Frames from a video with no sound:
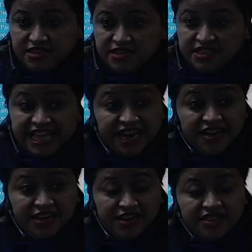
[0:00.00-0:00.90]
Then
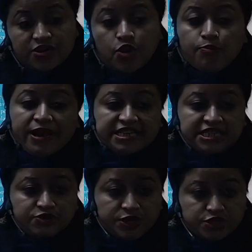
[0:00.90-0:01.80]
the complex
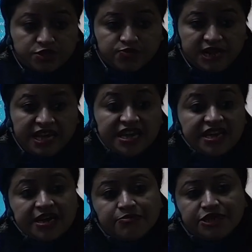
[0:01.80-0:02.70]
situation will
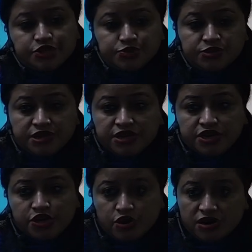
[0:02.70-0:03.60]
come into
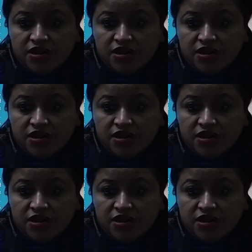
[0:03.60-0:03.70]
your